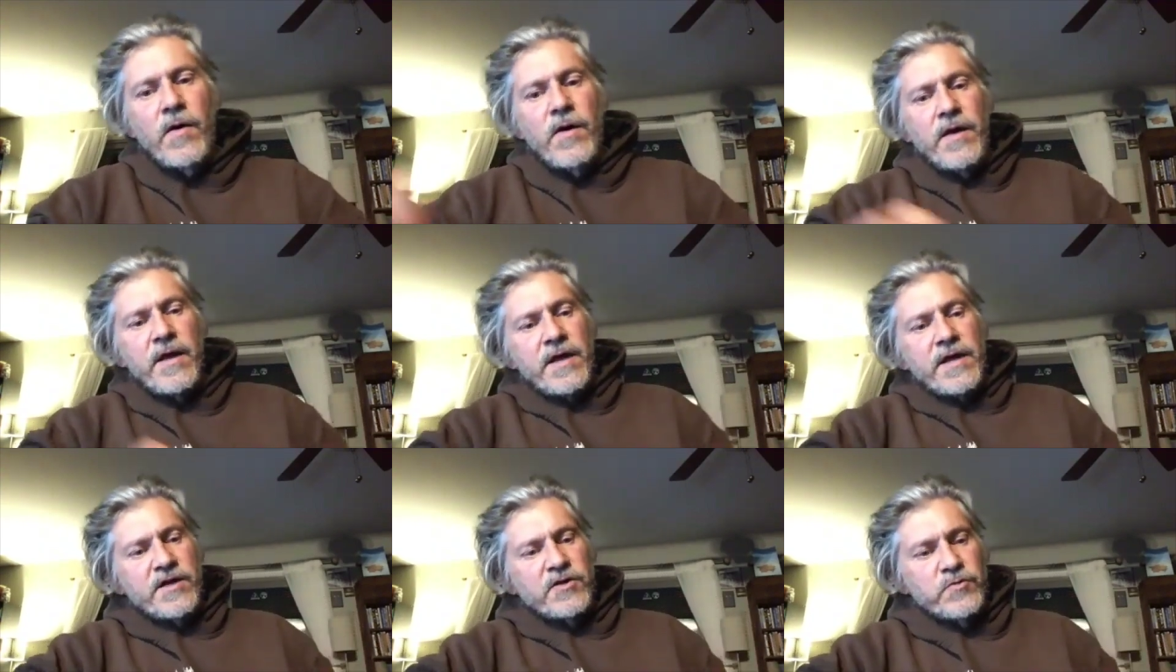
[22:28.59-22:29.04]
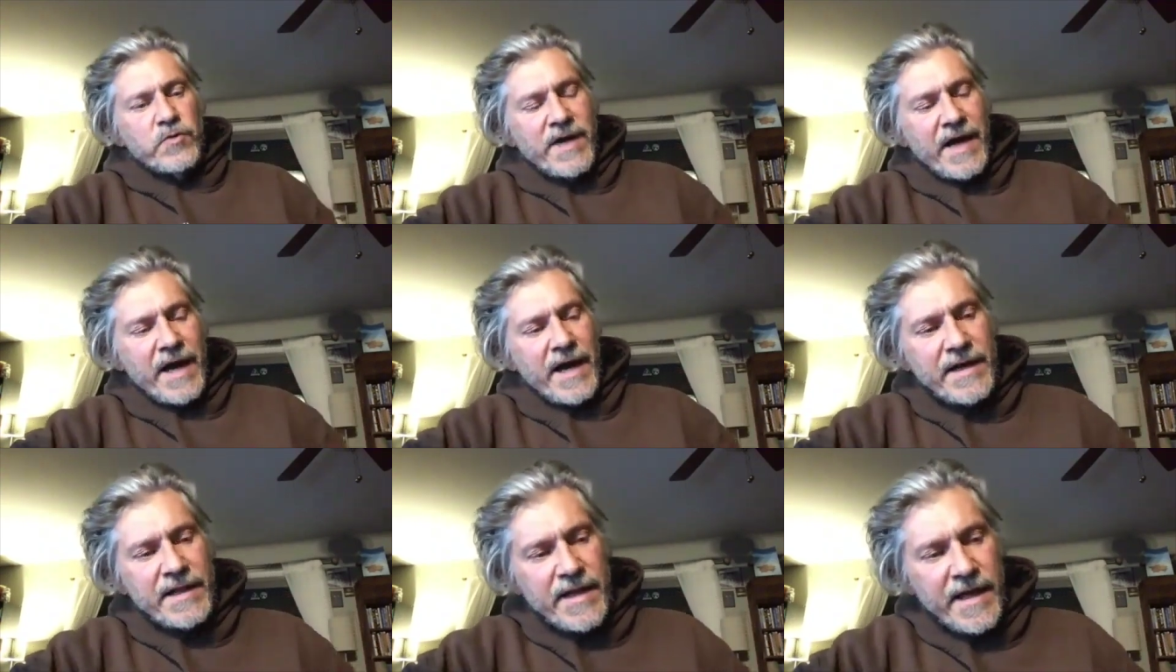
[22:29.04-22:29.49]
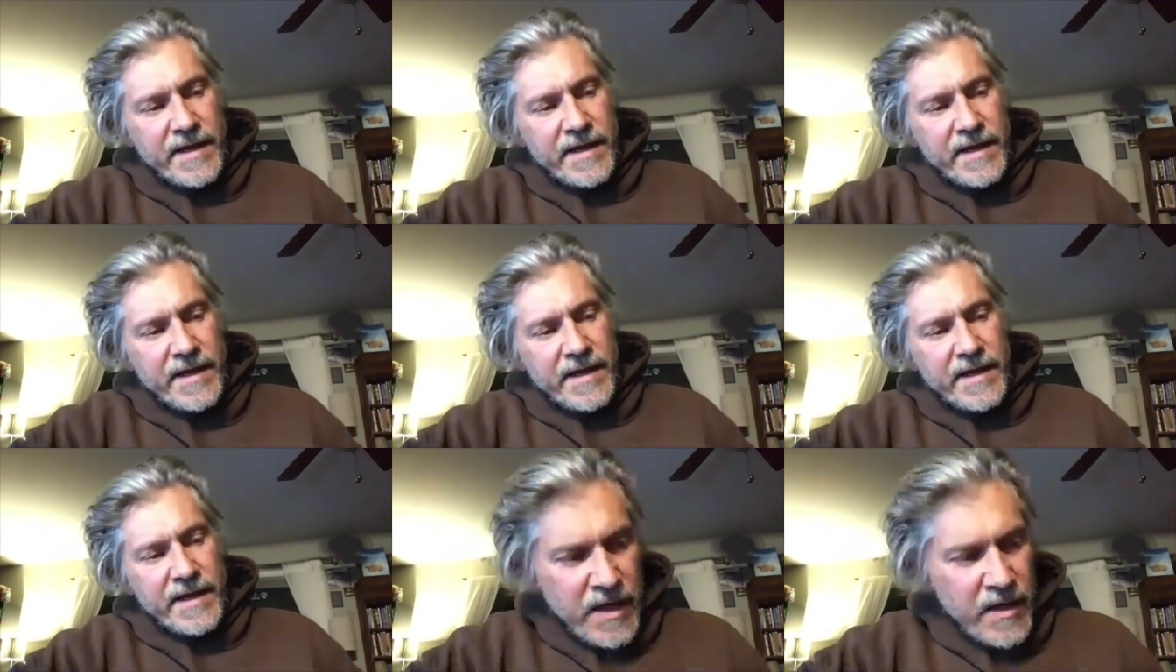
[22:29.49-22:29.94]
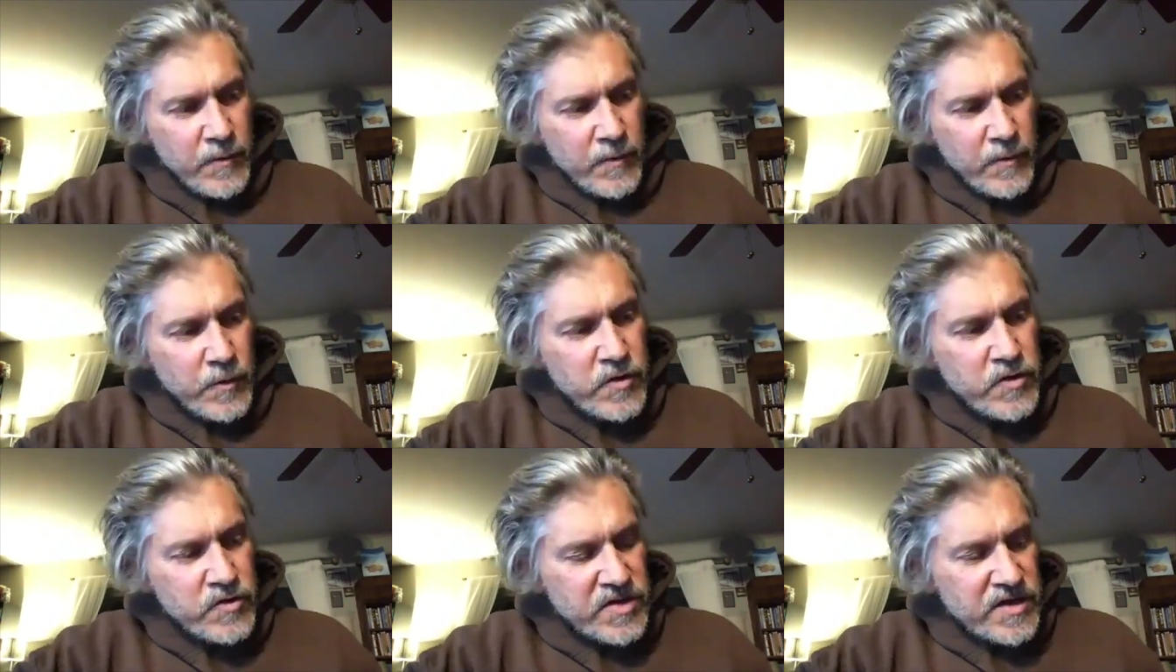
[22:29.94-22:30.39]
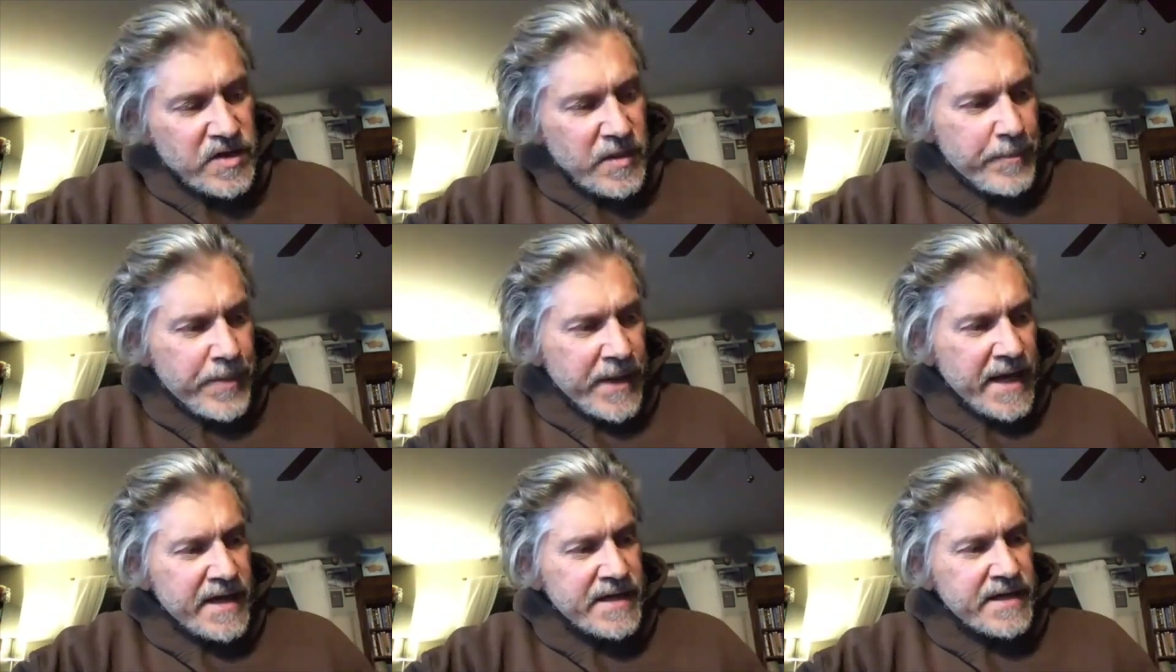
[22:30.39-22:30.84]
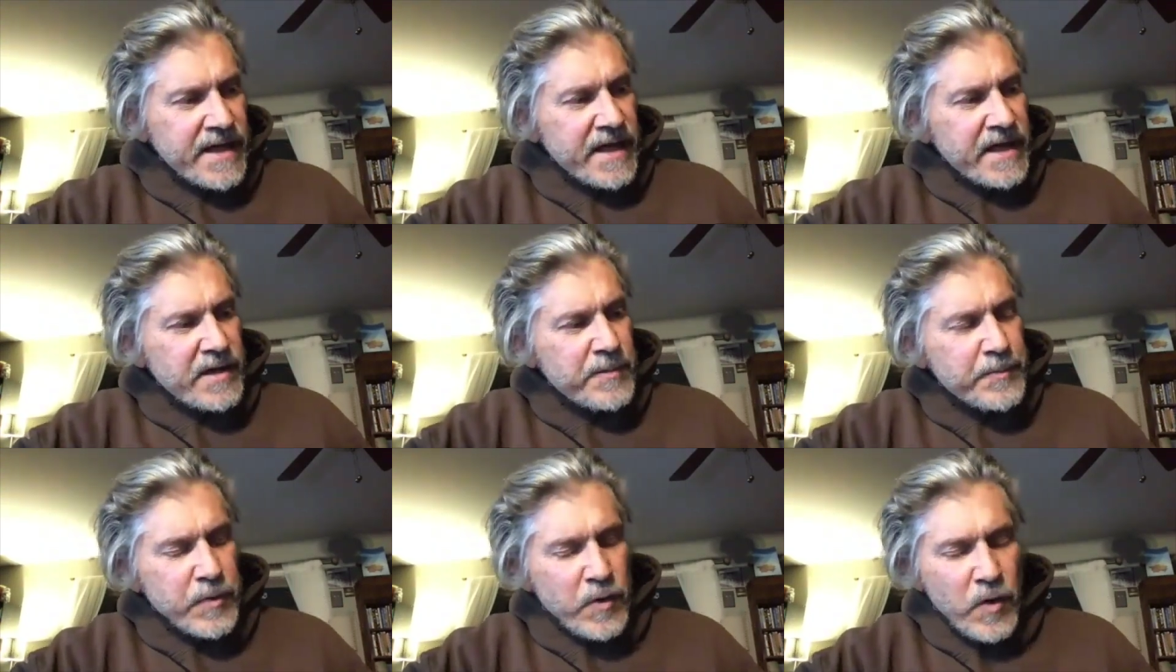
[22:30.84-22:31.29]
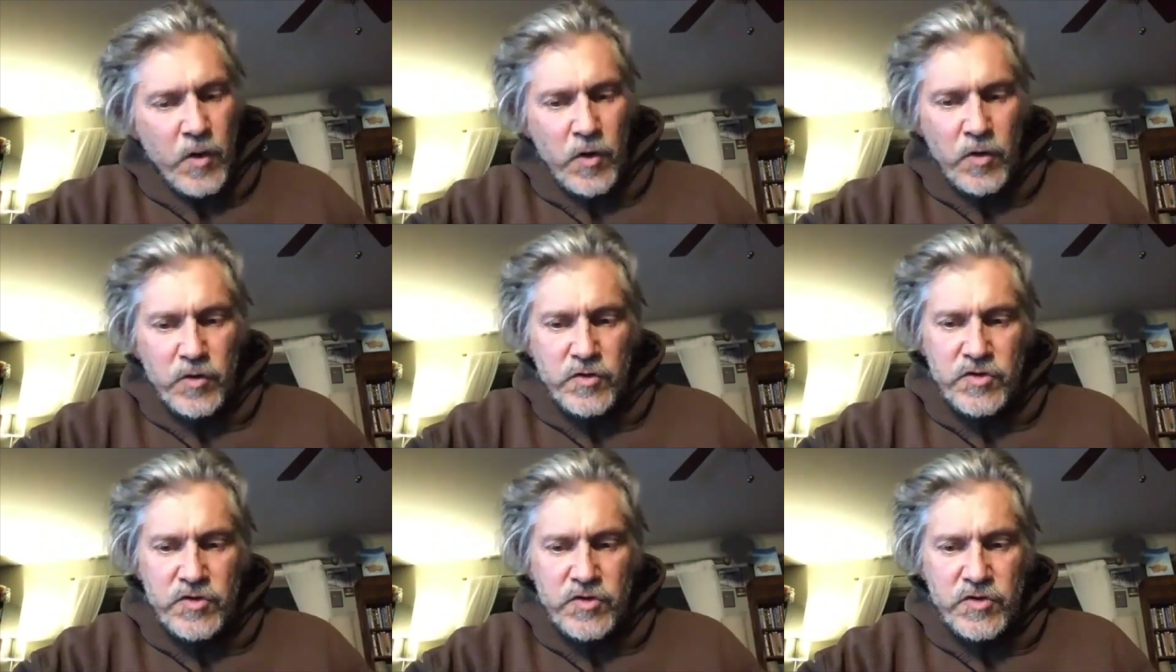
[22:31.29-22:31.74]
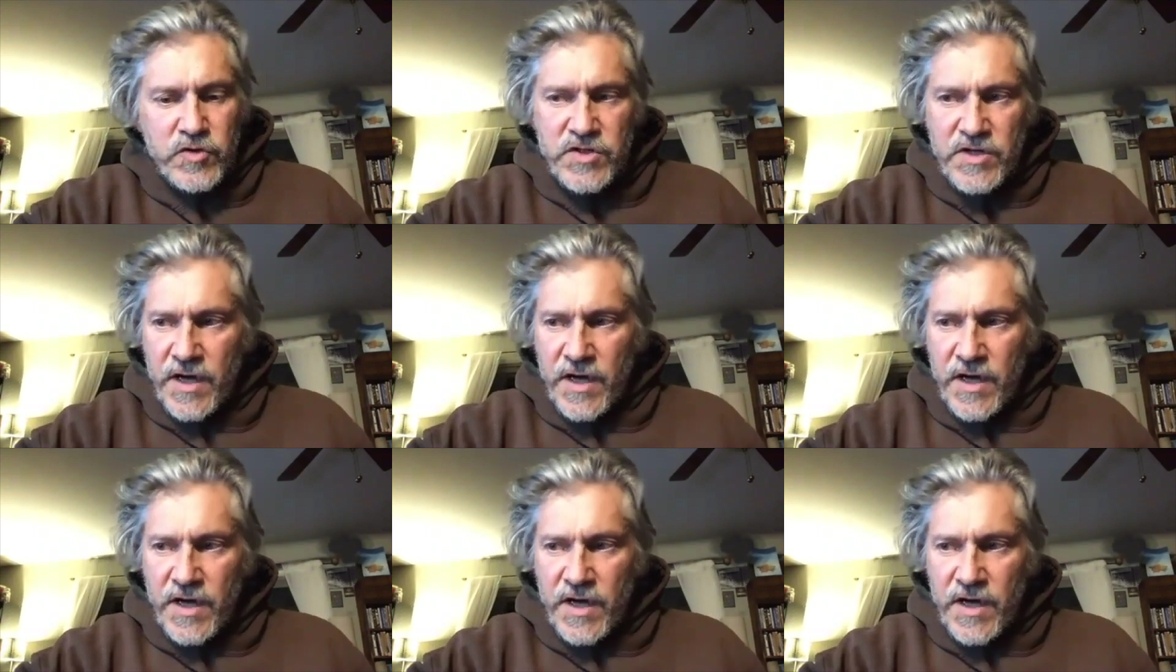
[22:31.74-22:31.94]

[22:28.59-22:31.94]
because we're kind of like we're using the Band-Aid approach,